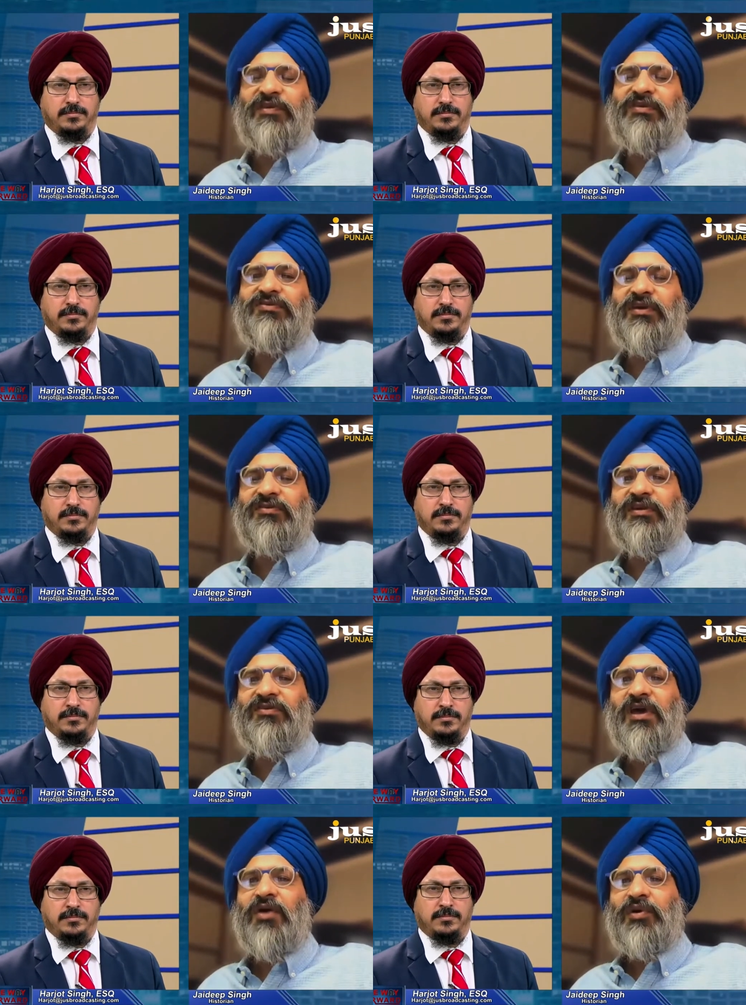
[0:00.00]
Speaker 1: 50s and
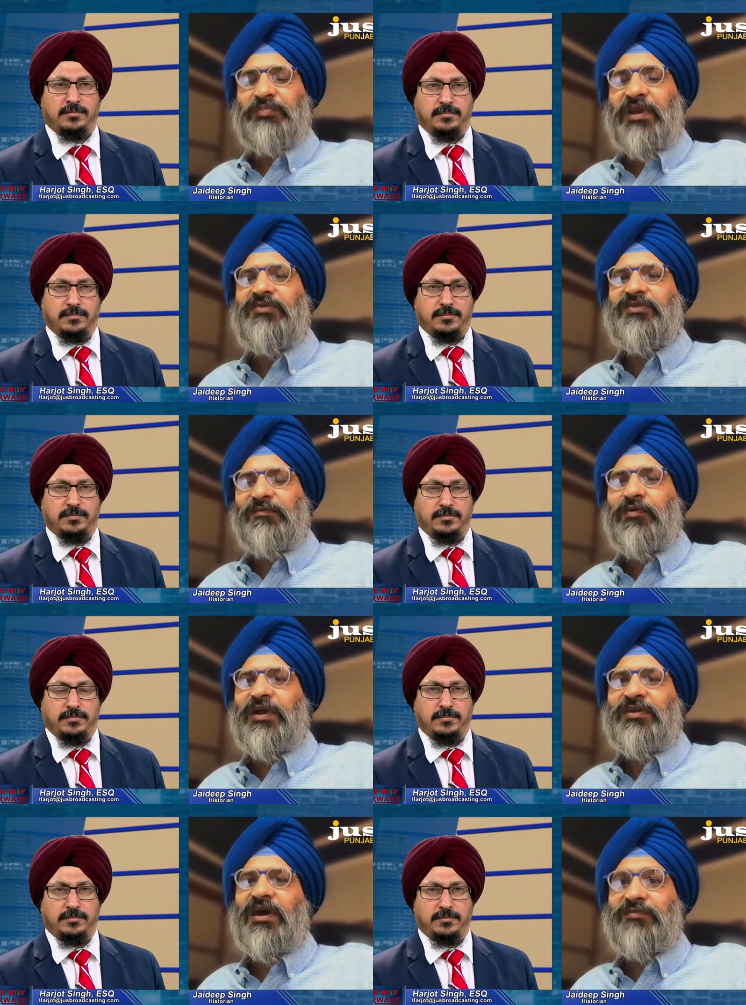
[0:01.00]
60s when many civil
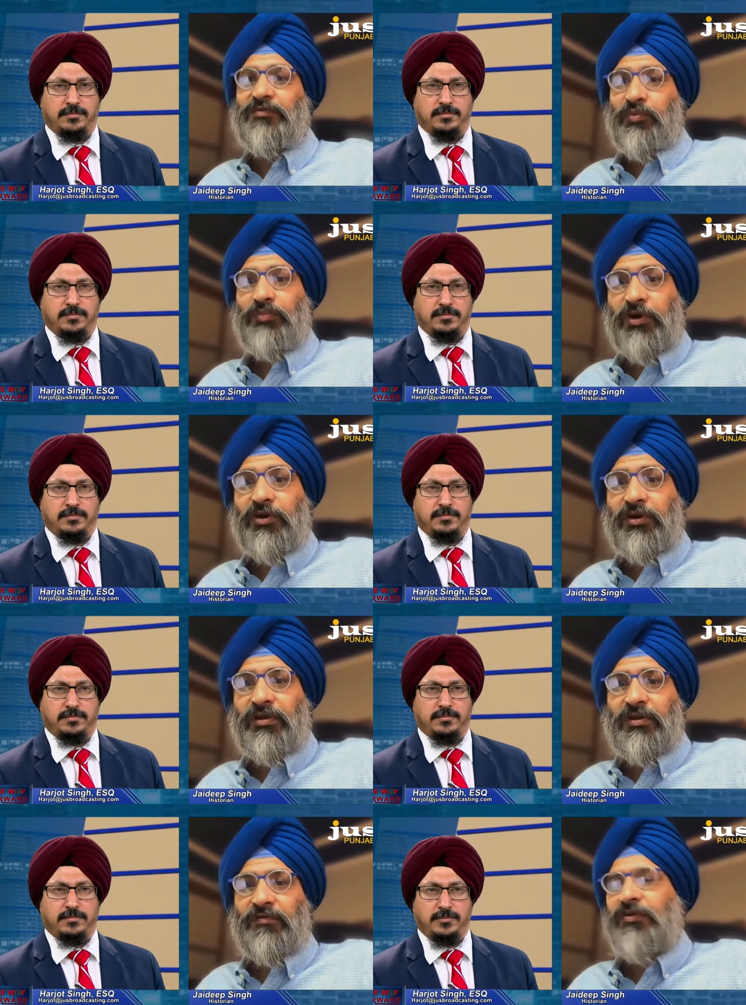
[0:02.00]
rights activists were murdered
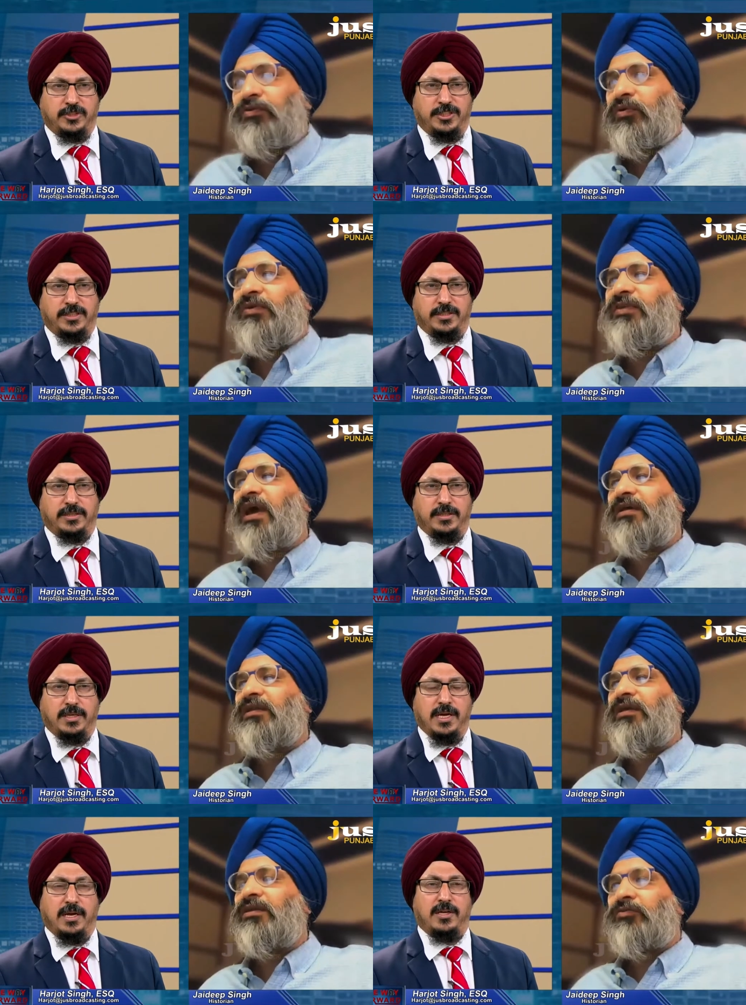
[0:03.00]
for hmm. doing
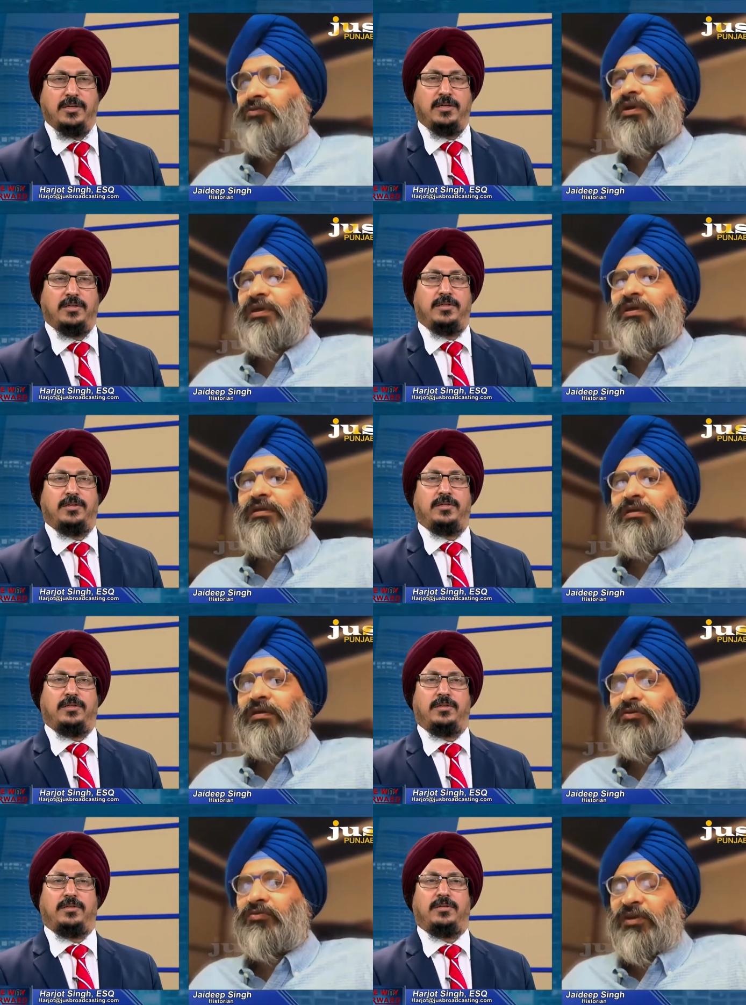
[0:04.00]
exactly you know trying to
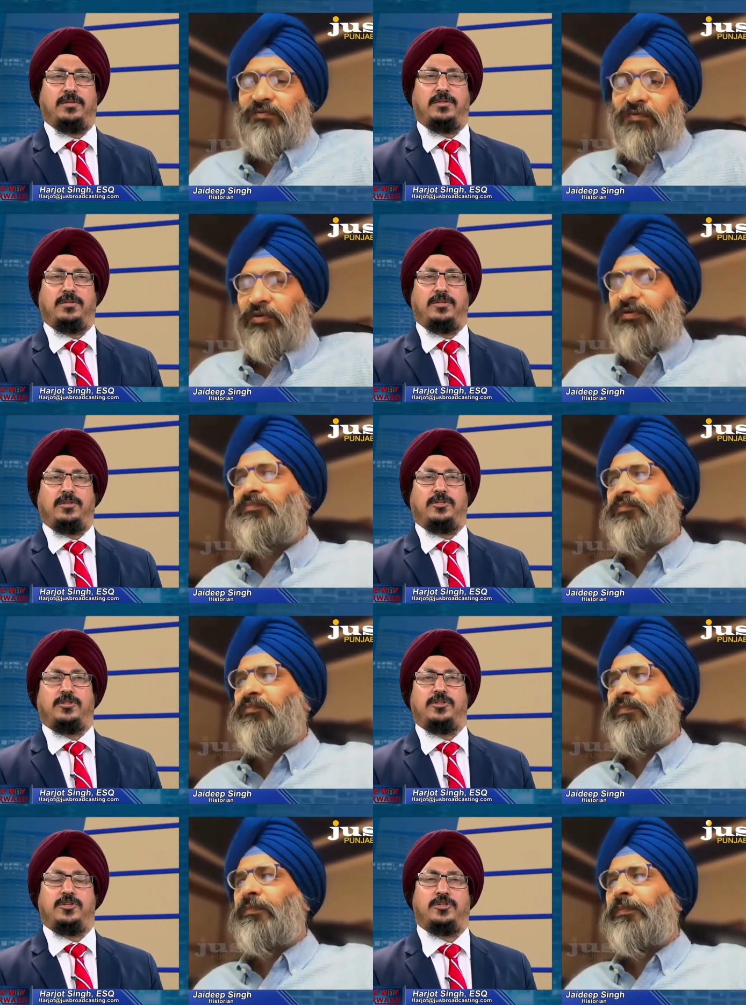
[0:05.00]
trying to vote.
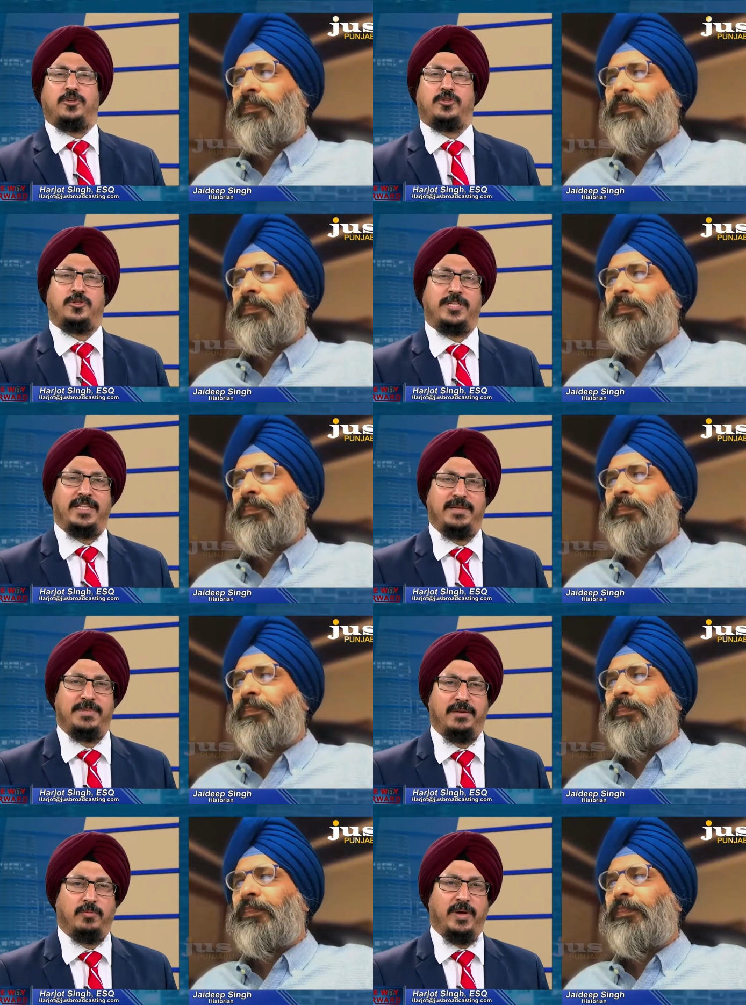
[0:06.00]
Speaker 2: So so
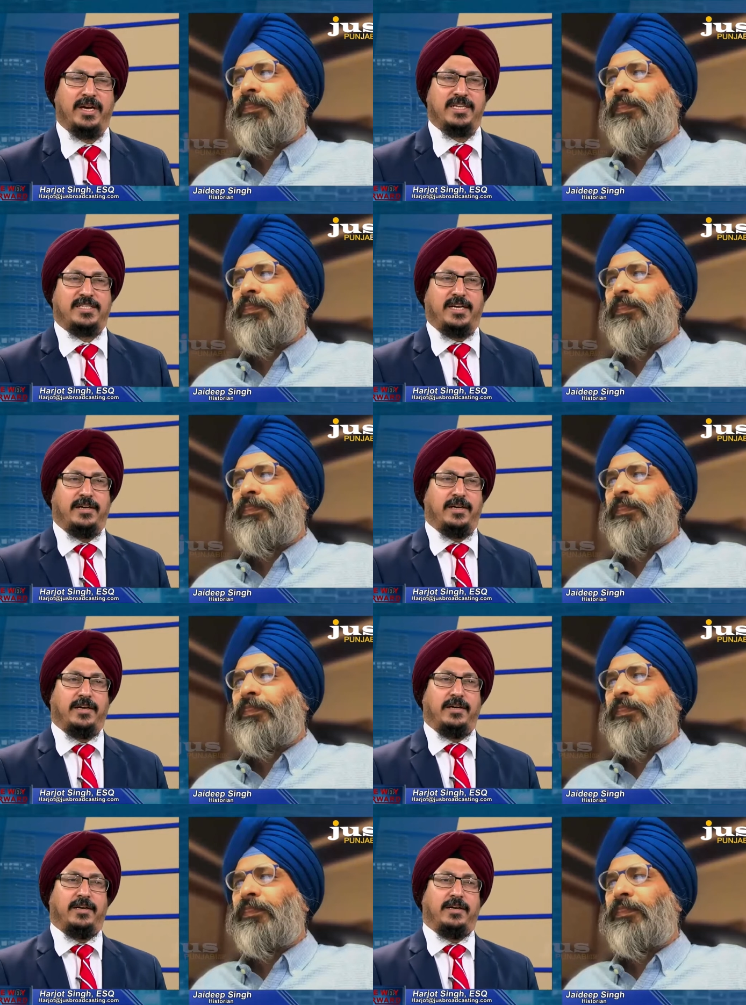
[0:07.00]
Jaideep we understand.
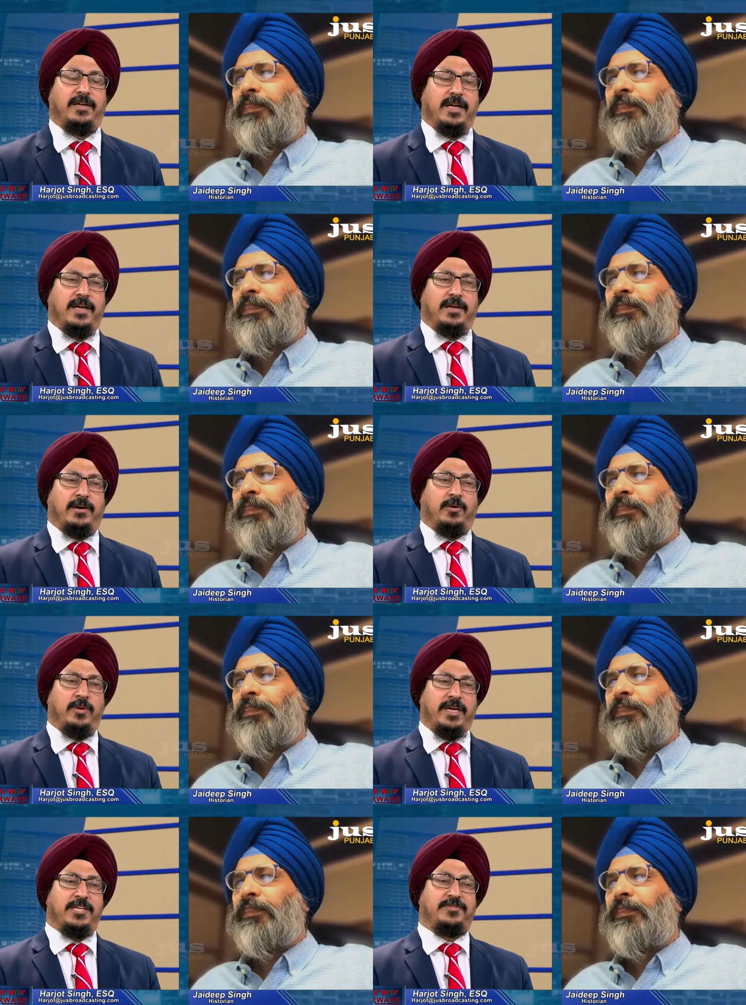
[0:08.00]
Uh,
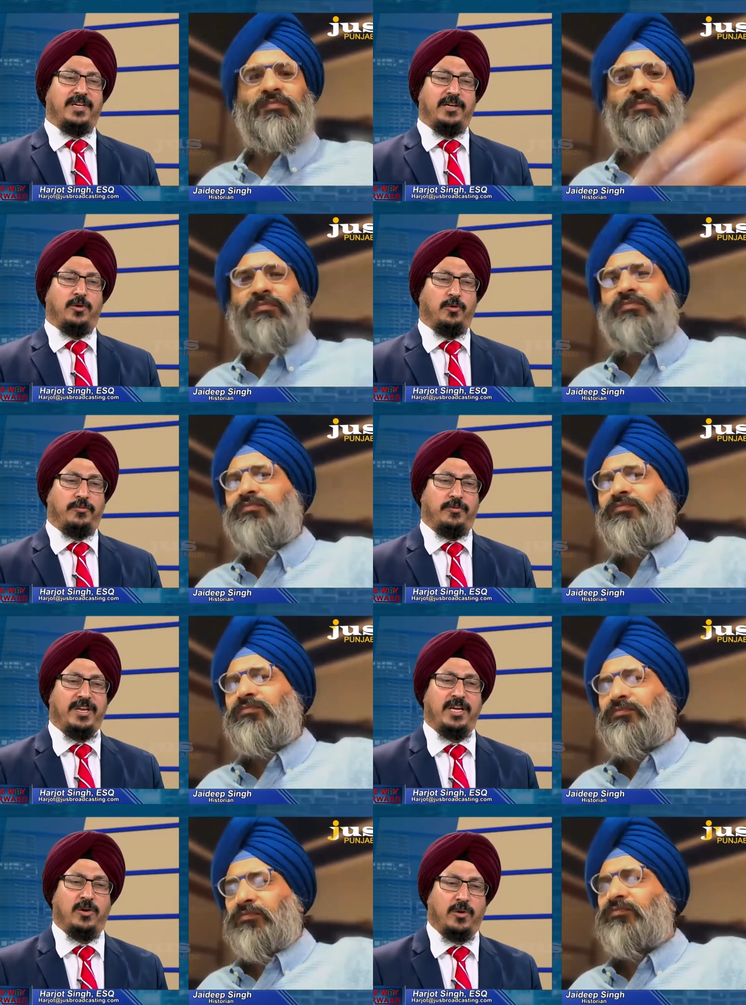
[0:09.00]
when Israel oh,
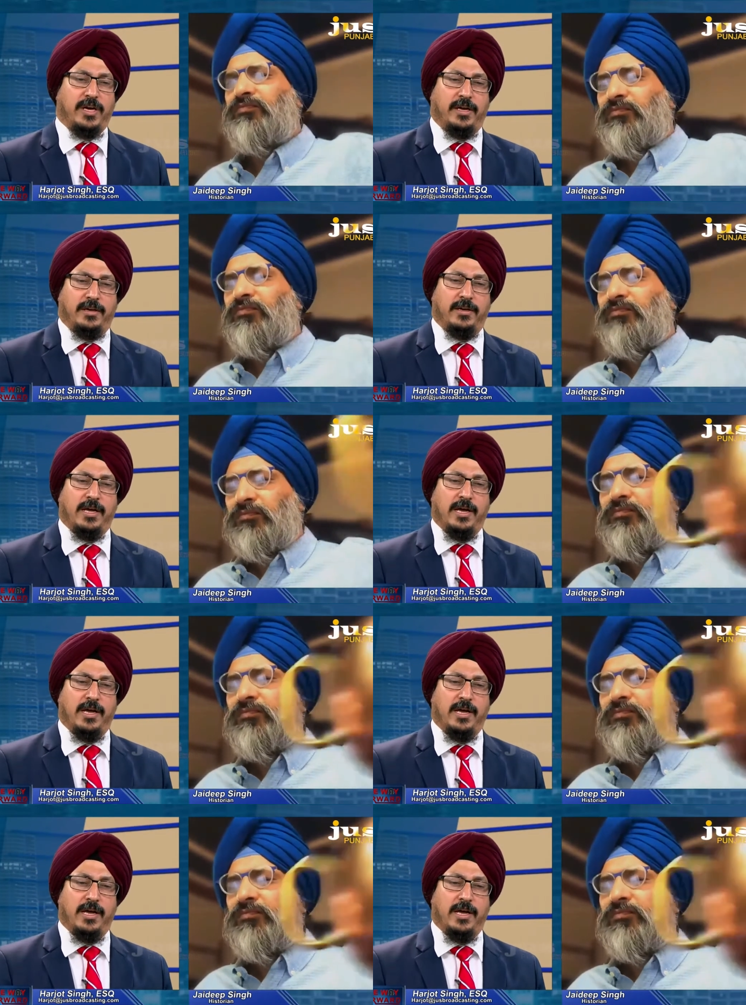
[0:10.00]
free Hogan,